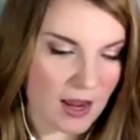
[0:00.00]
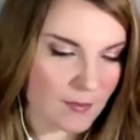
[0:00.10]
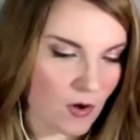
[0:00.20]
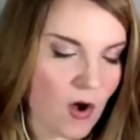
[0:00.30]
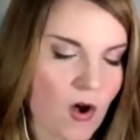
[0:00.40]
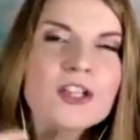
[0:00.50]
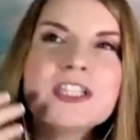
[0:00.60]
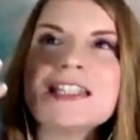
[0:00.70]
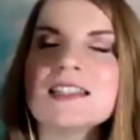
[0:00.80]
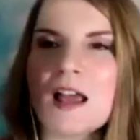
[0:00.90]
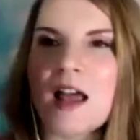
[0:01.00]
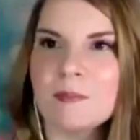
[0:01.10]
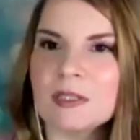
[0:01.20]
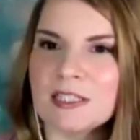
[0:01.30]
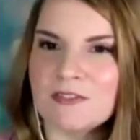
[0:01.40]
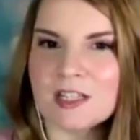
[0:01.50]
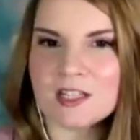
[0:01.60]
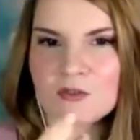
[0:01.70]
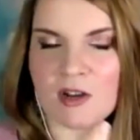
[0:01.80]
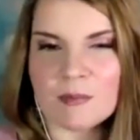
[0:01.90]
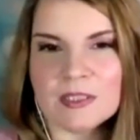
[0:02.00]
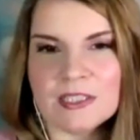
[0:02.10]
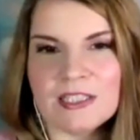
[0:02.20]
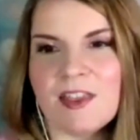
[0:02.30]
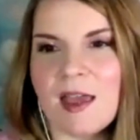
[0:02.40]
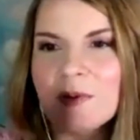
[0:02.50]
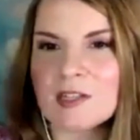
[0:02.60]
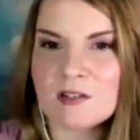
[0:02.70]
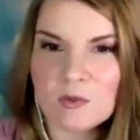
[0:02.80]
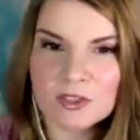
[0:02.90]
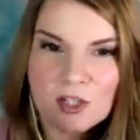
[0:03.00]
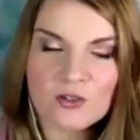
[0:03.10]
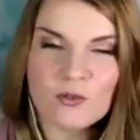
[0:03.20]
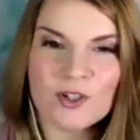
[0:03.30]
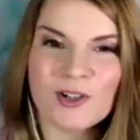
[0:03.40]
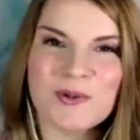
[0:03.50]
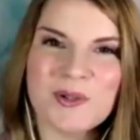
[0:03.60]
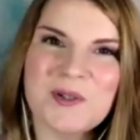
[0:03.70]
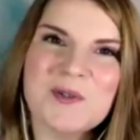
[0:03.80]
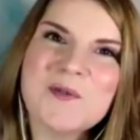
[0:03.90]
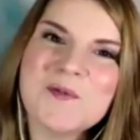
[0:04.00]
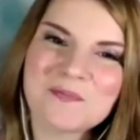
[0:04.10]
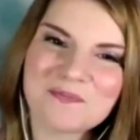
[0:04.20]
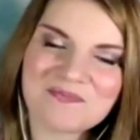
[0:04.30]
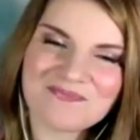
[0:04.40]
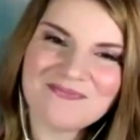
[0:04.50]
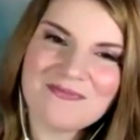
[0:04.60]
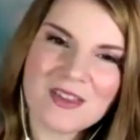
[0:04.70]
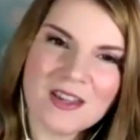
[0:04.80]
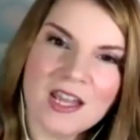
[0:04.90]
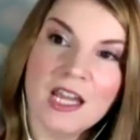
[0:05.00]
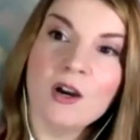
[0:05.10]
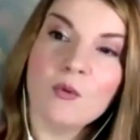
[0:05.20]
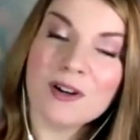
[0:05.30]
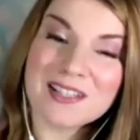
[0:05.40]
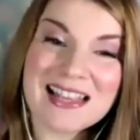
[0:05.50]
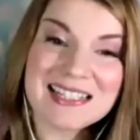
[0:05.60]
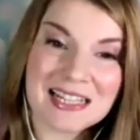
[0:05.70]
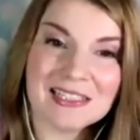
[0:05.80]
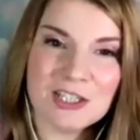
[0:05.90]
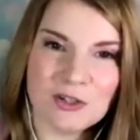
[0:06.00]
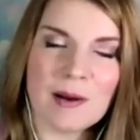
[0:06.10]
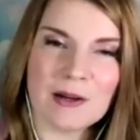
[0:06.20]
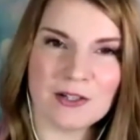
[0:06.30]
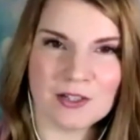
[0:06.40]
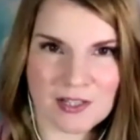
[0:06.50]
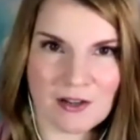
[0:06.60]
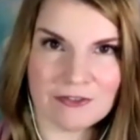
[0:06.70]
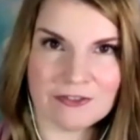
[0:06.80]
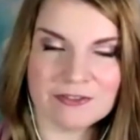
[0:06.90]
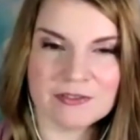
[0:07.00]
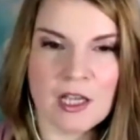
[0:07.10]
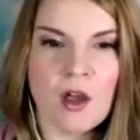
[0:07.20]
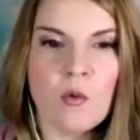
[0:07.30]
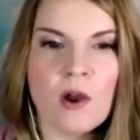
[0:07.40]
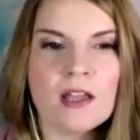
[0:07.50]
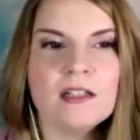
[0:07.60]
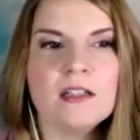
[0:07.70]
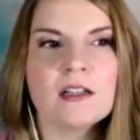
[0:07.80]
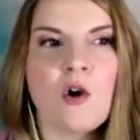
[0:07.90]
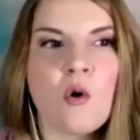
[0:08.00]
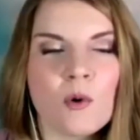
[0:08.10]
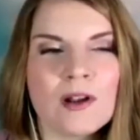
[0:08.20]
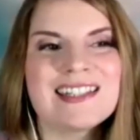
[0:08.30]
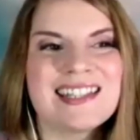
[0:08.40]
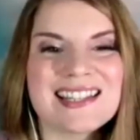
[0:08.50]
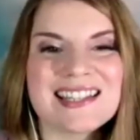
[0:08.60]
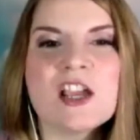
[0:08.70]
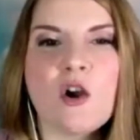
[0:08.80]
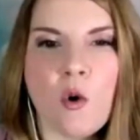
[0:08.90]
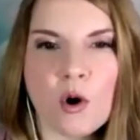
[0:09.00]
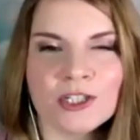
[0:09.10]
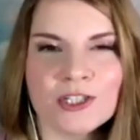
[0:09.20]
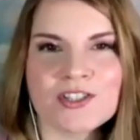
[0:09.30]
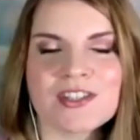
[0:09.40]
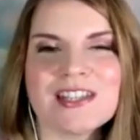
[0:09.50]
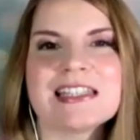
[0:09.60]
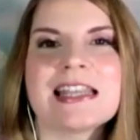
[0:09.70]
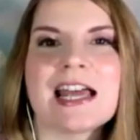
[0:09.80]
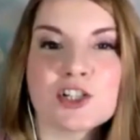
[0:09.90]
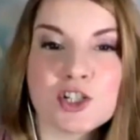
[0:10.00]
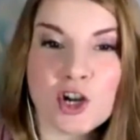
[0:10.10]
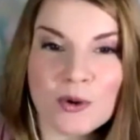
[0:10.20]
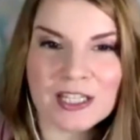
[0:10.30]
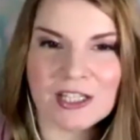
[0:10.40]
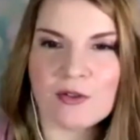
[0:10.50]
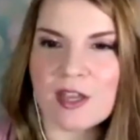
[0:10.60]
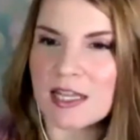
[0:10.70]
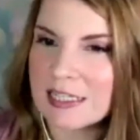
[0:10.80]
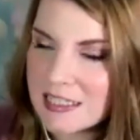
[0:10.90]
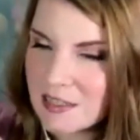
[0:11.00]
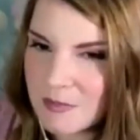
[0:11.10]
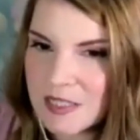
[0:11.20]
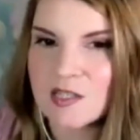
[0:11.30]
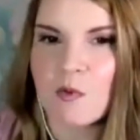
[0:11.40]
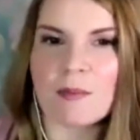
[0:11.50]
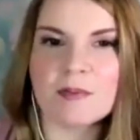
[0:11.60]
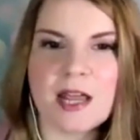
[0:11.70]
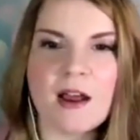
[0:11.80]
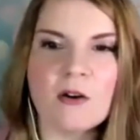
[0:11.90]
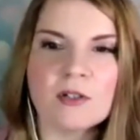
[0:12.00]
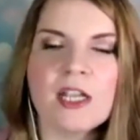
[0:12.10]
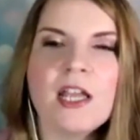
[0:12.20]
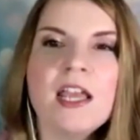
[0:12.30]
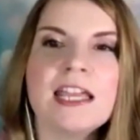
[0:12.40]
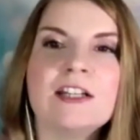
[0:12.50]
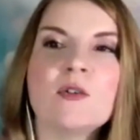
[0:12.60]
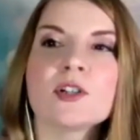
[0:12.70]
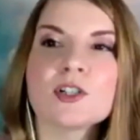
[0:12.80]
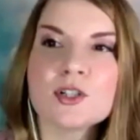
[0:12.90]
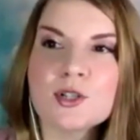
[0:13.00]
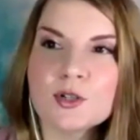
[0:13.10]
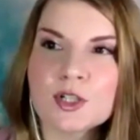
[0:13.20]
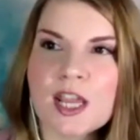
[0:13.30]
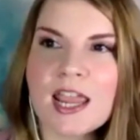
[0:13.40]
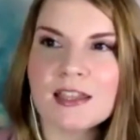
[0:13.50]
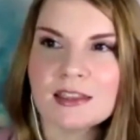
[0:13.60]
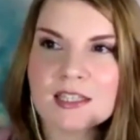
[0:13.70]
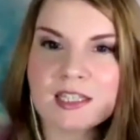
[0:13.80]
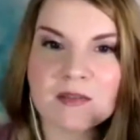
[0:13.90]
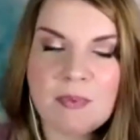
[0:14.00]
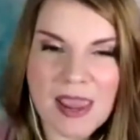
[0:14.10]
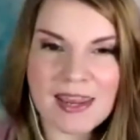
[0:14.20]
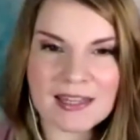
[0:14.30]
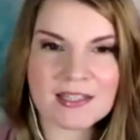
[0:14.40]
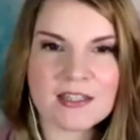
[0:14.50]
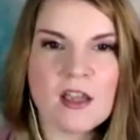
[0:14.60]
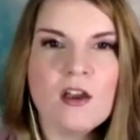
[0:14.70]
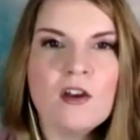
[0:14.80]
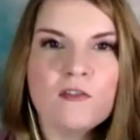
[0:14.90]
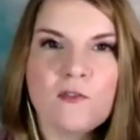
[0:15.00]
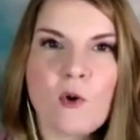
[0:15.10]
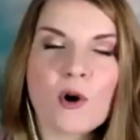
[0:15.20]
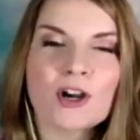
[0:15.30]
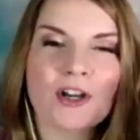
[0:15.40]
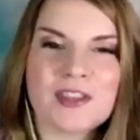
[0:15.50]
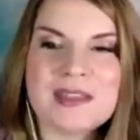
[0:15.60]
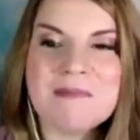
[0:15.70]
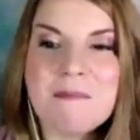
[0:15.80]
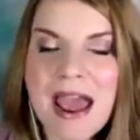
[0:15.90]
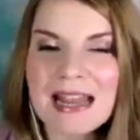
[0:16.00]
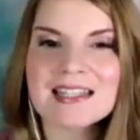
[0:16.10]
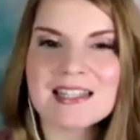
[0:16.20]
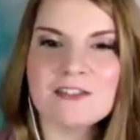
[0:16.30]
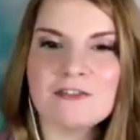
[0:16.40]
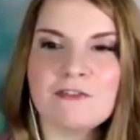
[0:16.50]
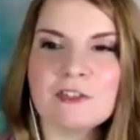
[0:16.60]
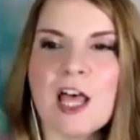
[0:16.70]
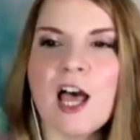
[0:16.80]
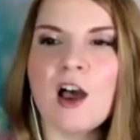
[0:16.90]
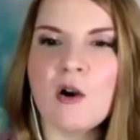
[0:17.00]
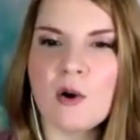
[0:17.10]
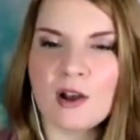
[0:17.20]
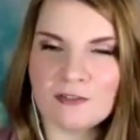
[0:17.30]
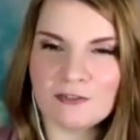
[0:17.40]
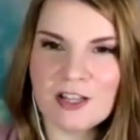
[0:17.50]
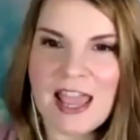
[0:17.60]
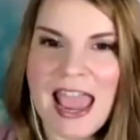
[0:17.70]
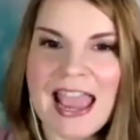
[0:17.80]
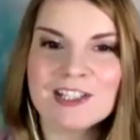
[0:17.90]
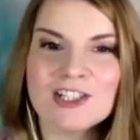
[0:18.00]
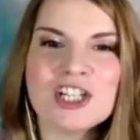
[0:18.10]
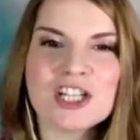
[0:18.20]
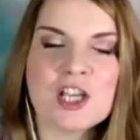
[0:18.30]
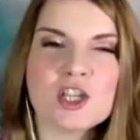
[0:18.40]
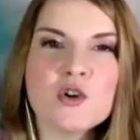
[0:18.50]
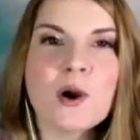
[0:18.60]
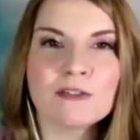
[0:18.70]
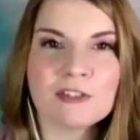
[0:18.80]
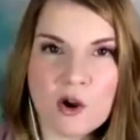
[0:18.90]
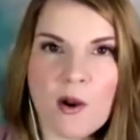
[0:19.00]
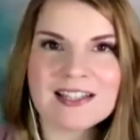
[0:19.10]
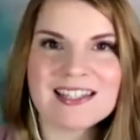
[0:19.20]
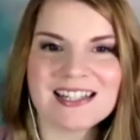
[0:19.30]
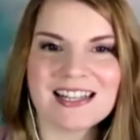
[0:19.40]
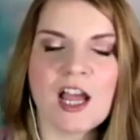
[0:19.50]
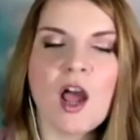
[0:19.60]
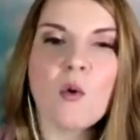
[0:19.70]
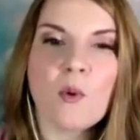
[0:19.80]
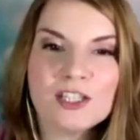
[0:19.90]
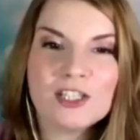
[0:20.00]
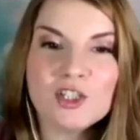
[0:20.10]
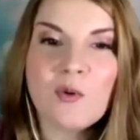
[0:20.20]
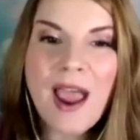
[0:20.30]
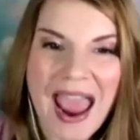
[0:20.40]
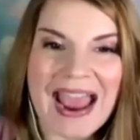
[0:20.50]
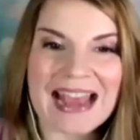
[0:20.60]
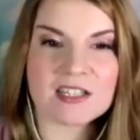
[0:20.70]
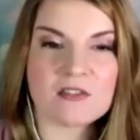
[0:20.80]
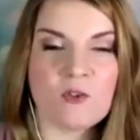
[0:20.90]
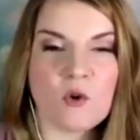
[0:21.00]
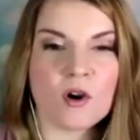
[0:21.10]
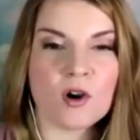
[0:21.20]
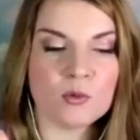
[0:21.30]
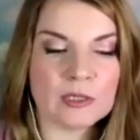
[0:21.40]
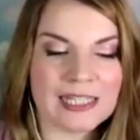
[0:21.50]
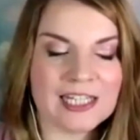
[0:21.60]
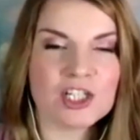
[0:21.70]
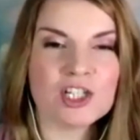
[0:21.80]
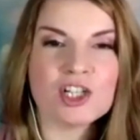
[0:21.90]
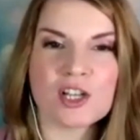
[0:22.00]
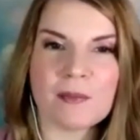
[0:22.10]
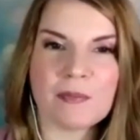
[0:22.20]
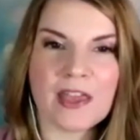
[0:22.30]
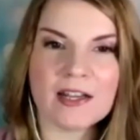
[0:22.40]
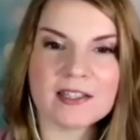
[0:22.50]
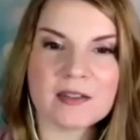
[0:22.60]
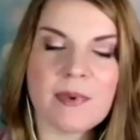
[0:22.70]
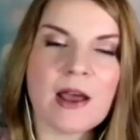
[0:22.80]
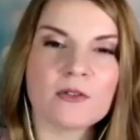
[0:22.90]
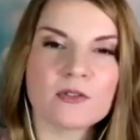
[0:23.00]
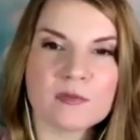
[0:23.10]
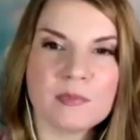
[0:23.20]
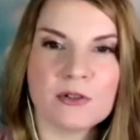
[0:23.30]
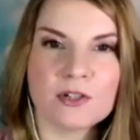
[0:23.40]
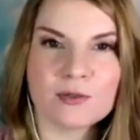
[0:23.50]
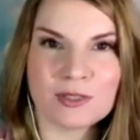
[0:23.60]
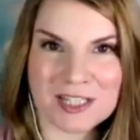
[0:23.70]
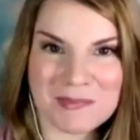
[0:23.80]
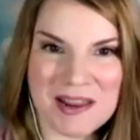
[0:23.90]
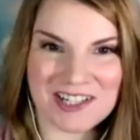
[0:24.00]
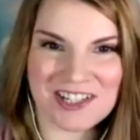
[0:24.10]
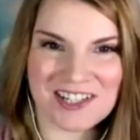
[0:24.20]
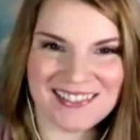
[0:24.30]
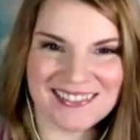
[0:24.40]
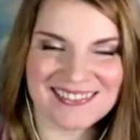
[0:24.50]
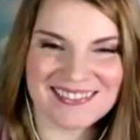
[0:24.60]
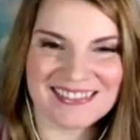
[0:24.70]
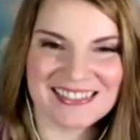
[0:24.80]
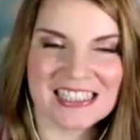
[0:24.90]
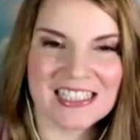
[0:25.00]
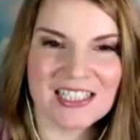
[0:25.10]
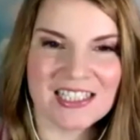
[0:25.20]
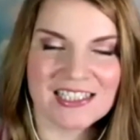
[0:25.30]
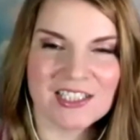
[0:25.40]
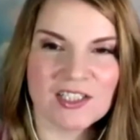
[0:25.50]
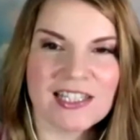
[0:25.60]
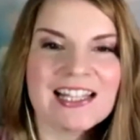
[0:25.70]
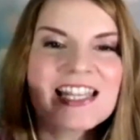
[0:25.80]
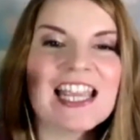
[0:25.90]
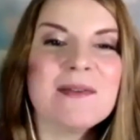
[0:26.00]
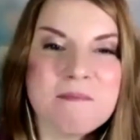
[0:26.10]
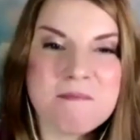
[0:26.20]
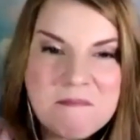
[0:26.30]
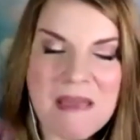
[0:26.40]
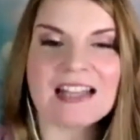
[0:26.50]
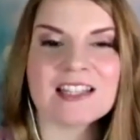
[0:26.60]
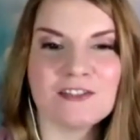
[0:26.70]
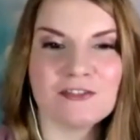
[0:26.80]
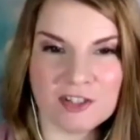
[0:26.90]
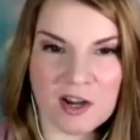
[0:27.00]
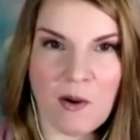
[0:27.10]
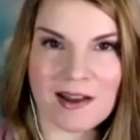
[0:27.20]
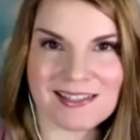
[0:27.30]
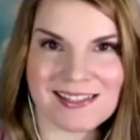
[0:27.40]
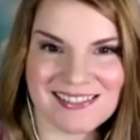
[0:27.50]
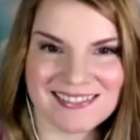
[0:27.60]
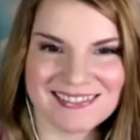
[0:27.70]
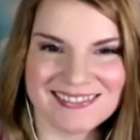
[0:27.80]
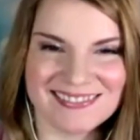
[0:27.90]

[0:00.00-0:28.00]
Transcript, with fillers: I'm all these, I believe this or I believe that based on what they do or don't do. What is that telling you about yourself? What what dusty corners is that showing you that need to be swept out in order to create the space for the massive flow of energy that you are requesting when you ask for a relationship that is about spiritual expansion? That's a massive request.